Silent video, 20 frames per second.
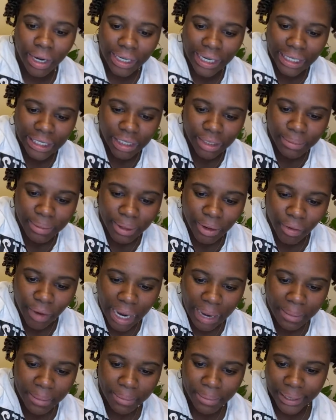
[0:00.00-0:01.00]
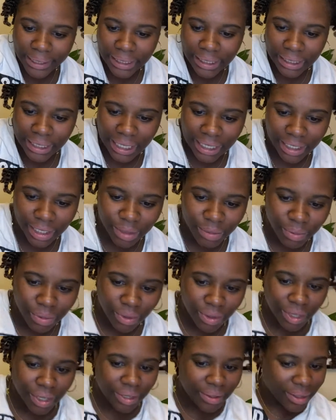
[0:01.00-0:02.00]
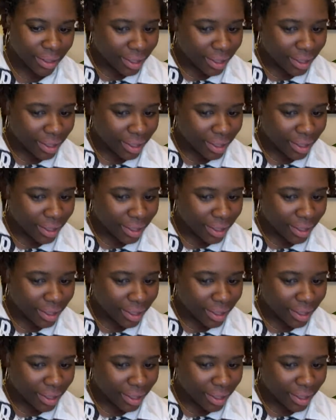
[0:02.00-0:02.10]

And I just been grabbing pieces at this point.